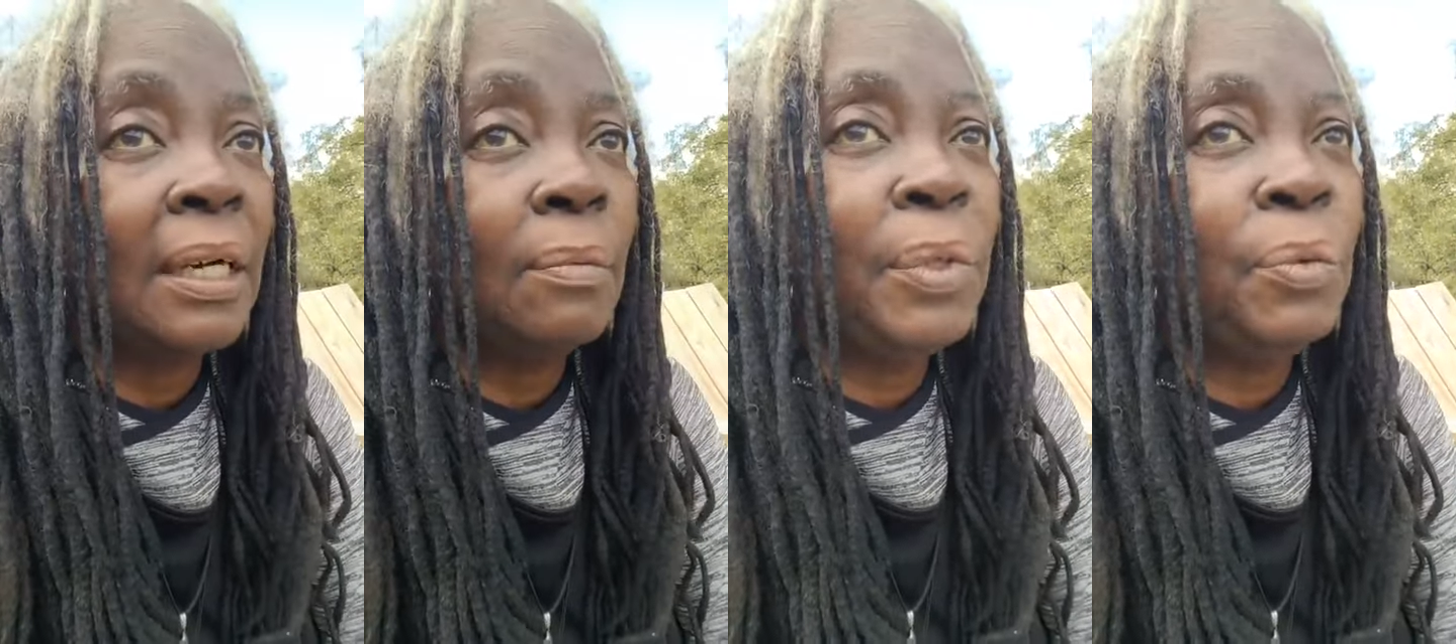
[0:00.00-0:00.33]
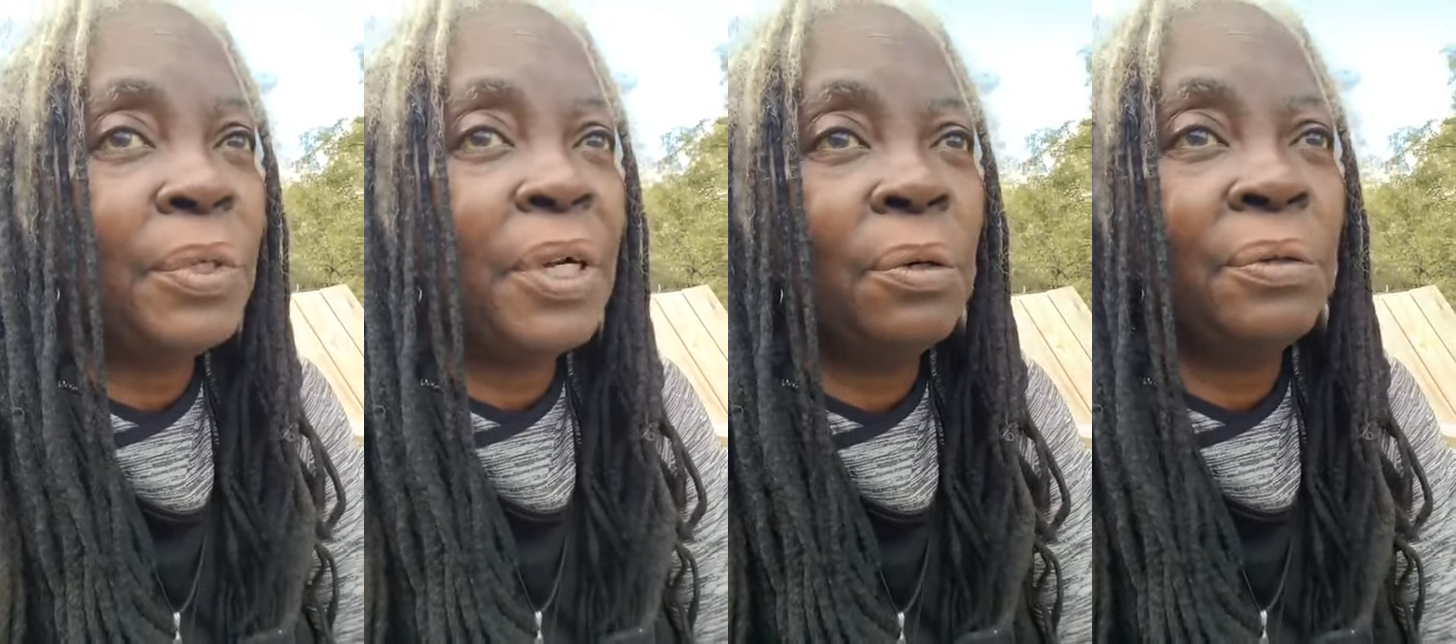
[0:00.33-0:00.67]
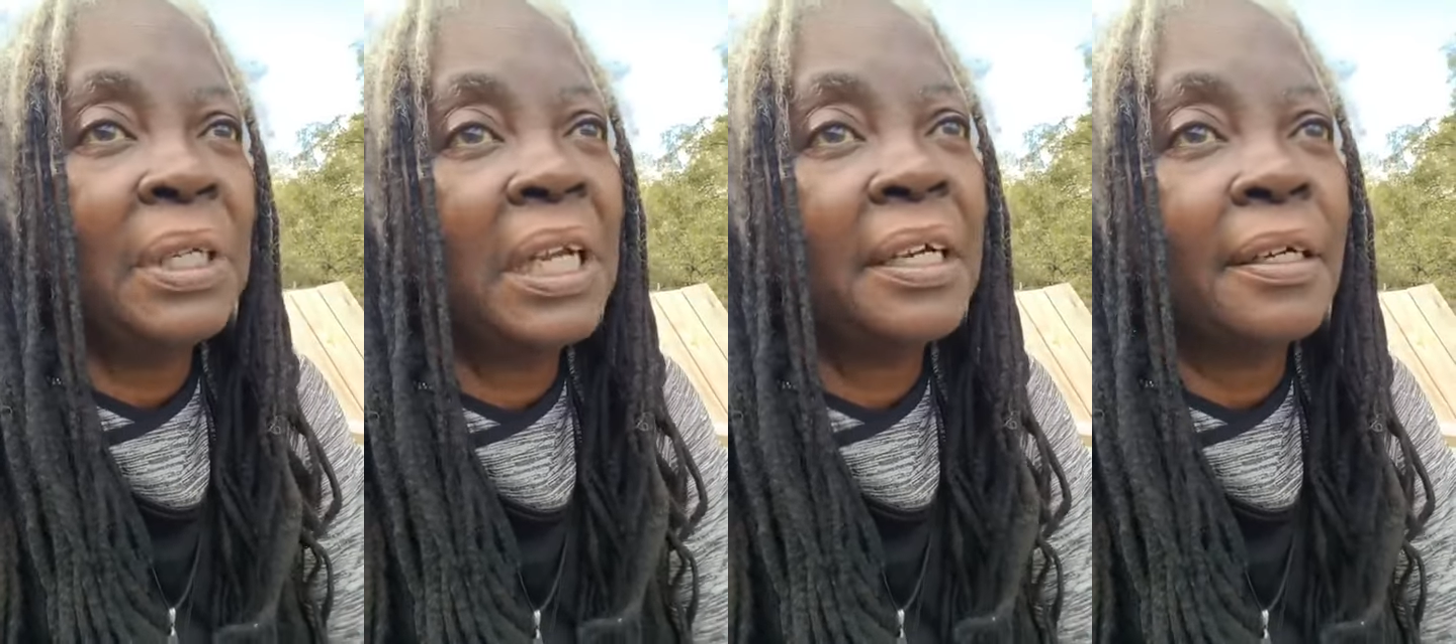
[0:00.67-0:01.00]
We would go
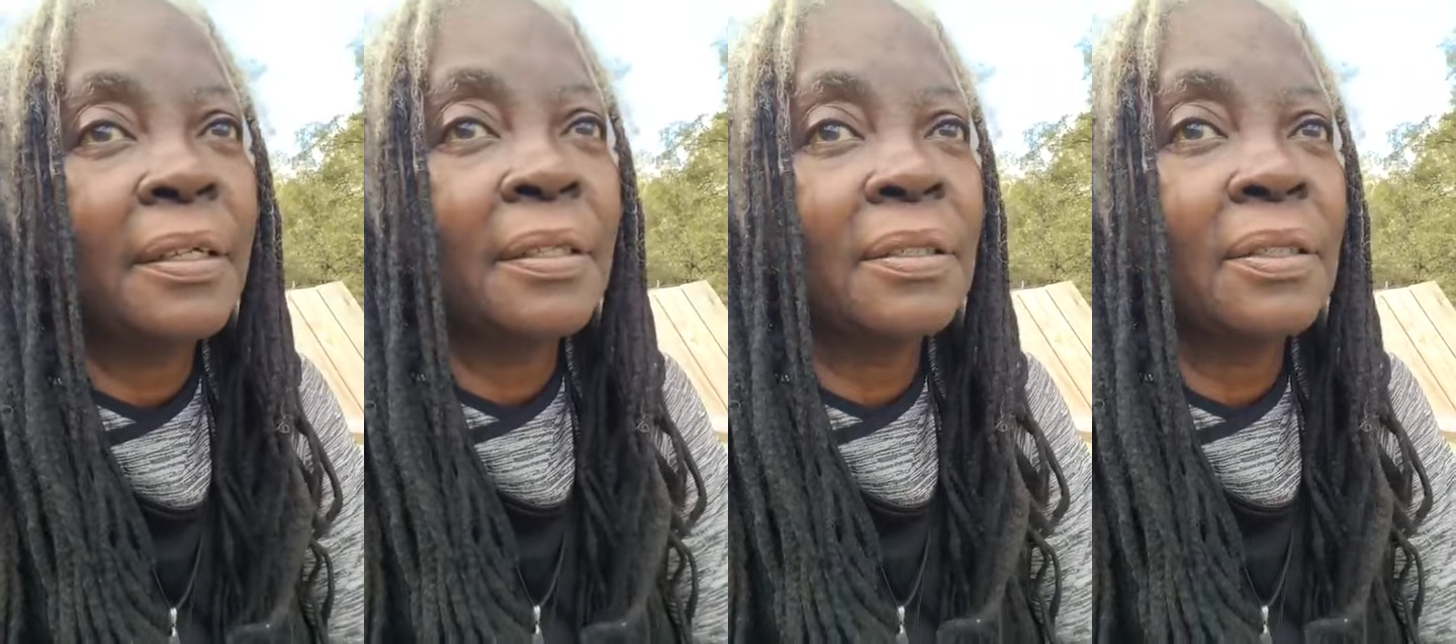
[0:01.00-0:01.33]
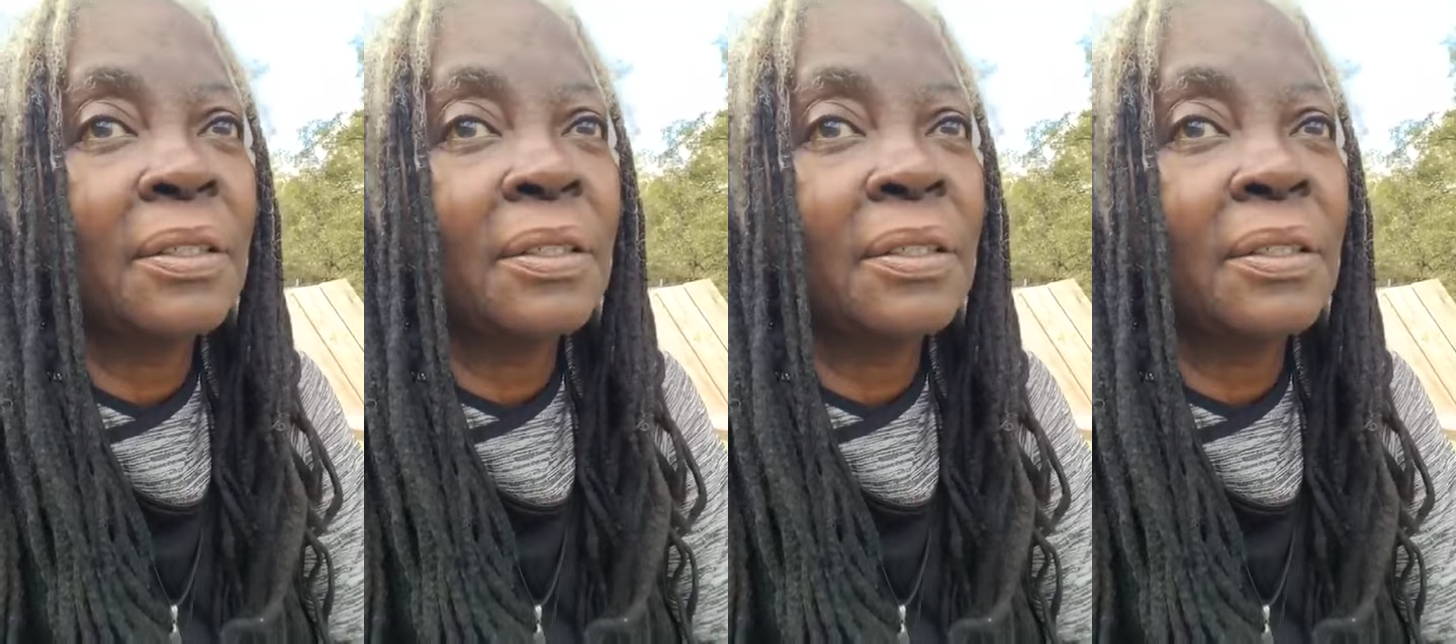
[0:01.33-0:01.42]
there